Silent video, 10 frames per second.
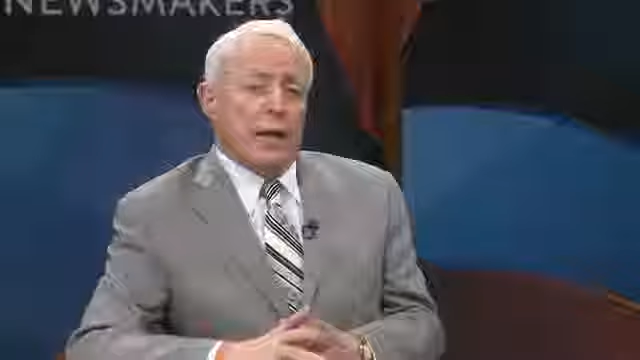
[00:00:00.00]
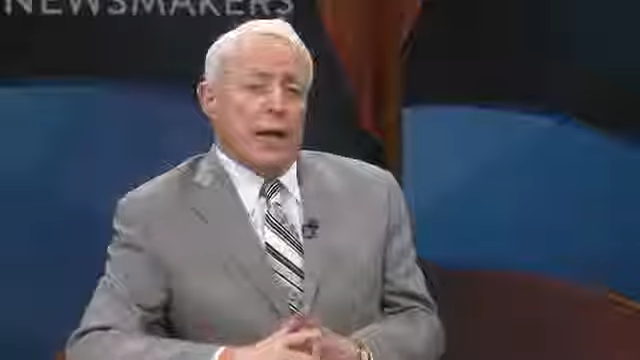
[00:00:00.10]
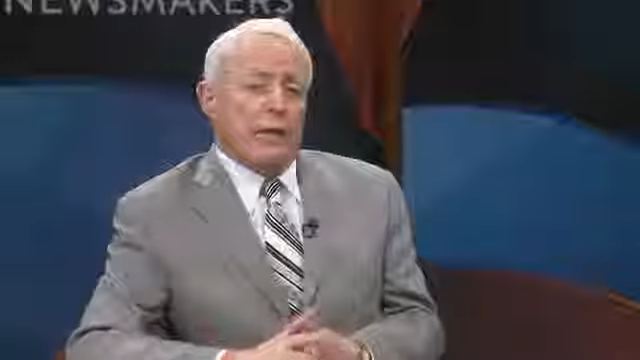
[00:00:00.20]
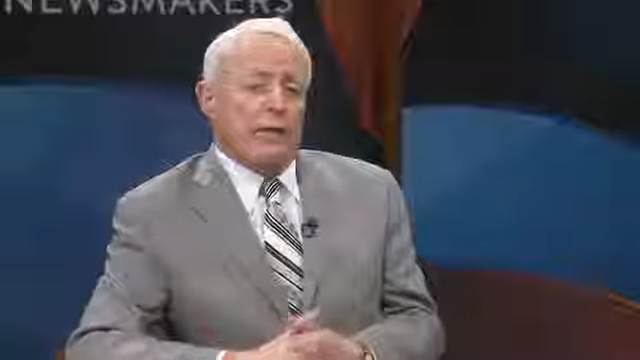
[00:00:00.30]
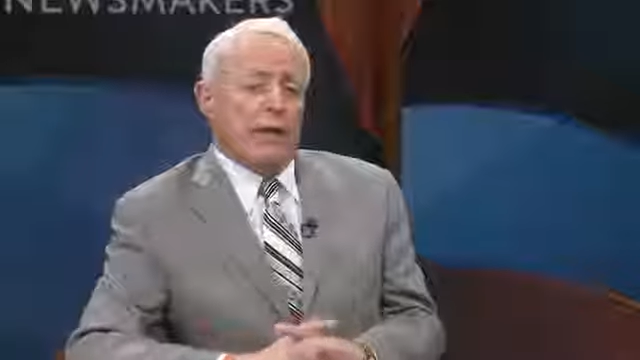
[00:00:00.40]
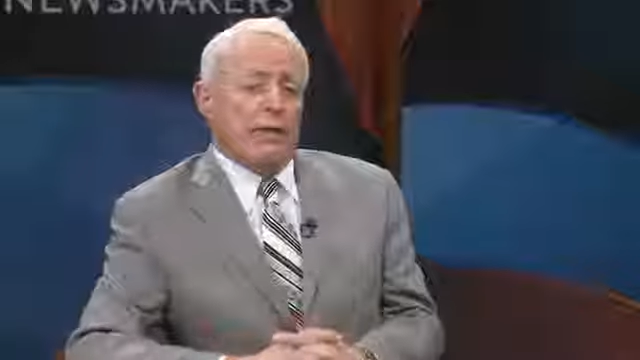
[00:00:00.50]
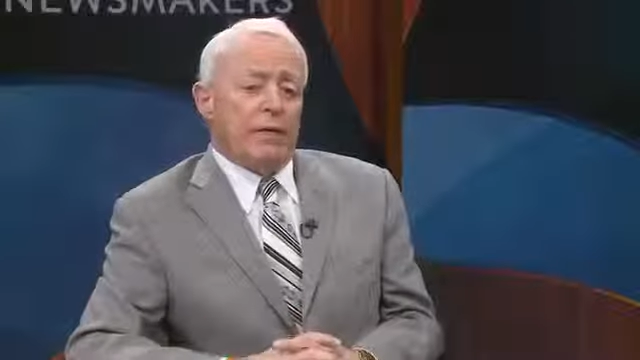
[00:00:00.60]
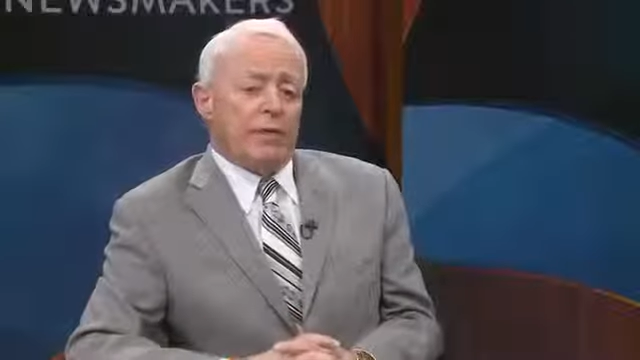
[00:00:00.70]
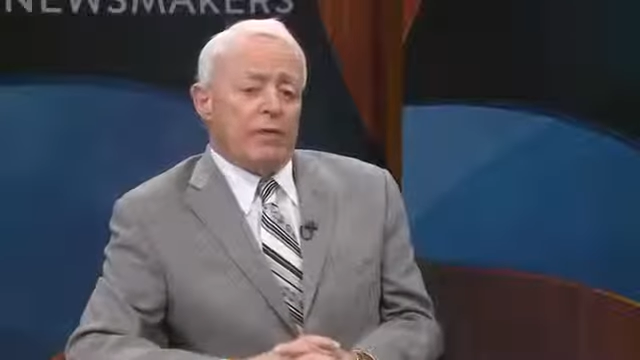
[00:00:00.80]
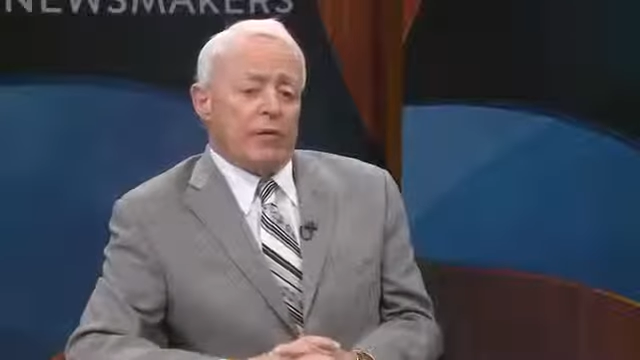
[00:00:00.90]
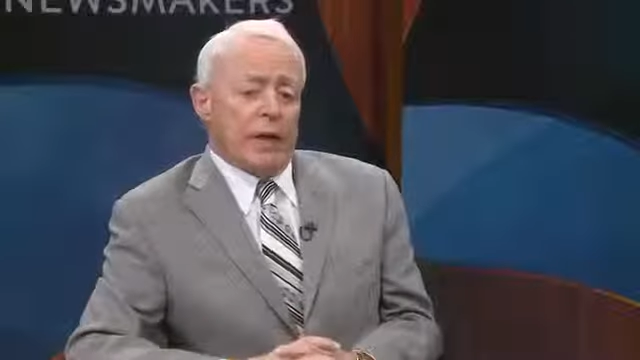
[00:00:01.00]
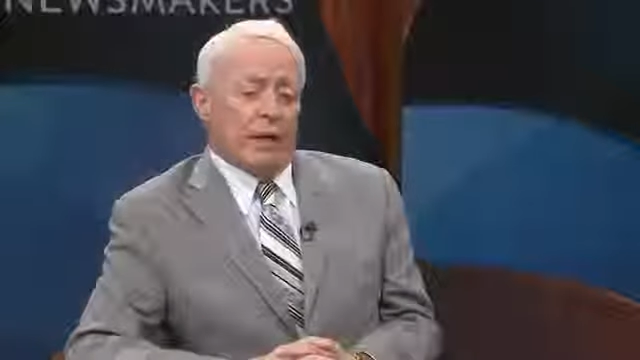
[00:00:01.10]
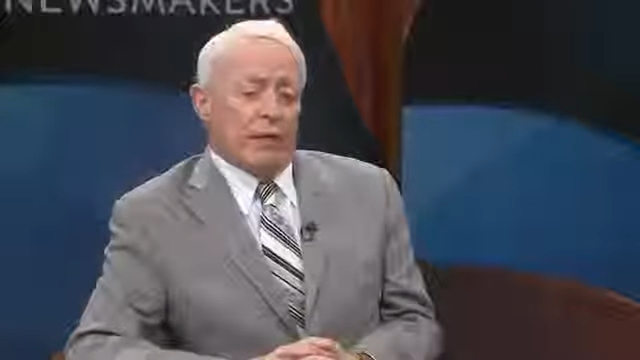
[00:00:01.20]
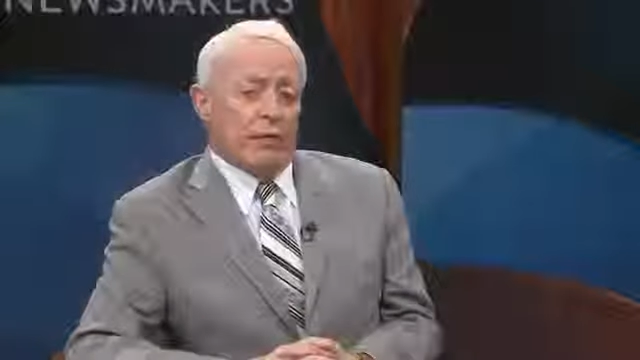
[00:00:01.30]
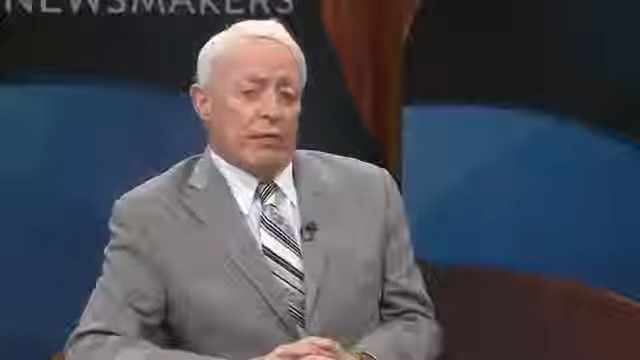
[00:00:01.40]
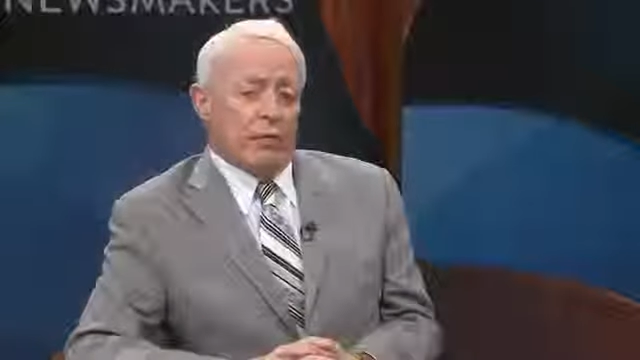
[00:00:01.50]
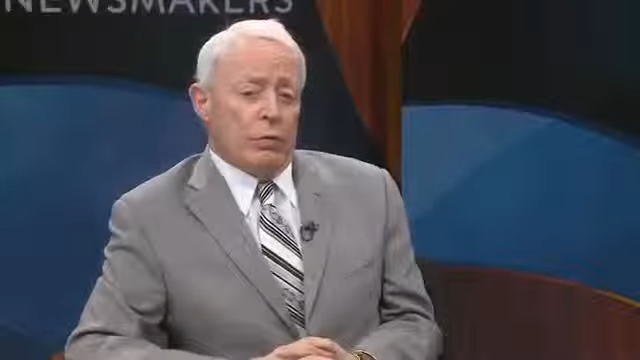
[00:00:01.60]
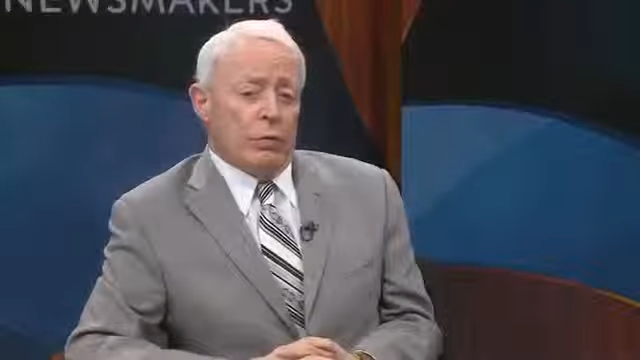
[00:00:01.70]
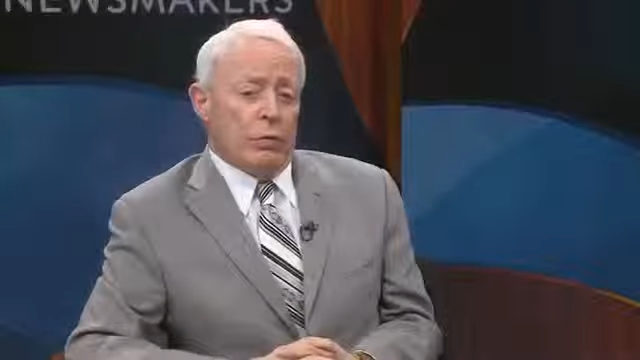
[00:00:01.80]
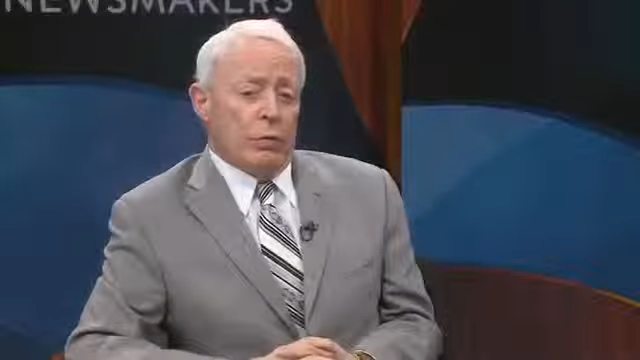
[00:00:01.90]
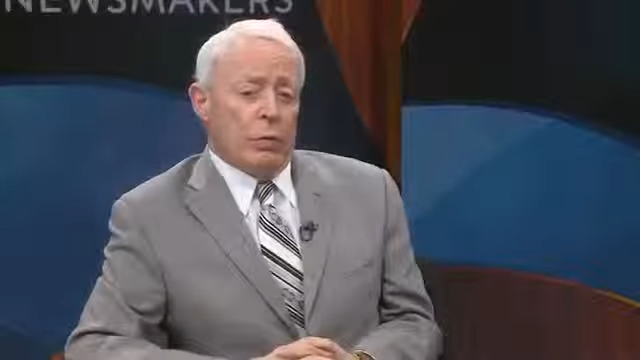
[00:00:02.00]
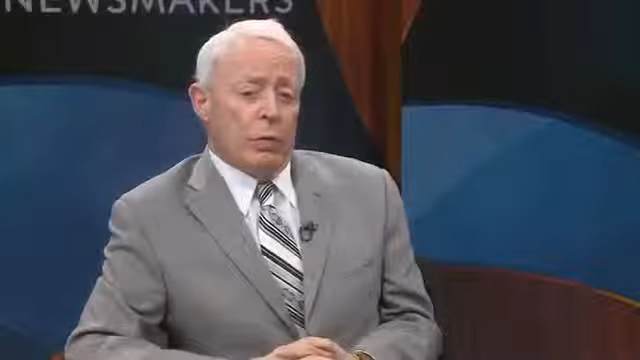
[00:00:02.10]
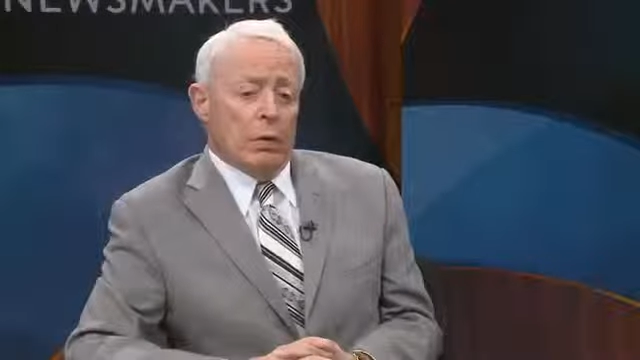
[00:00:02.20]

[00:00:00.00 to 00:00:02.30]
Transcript: And then it's sent to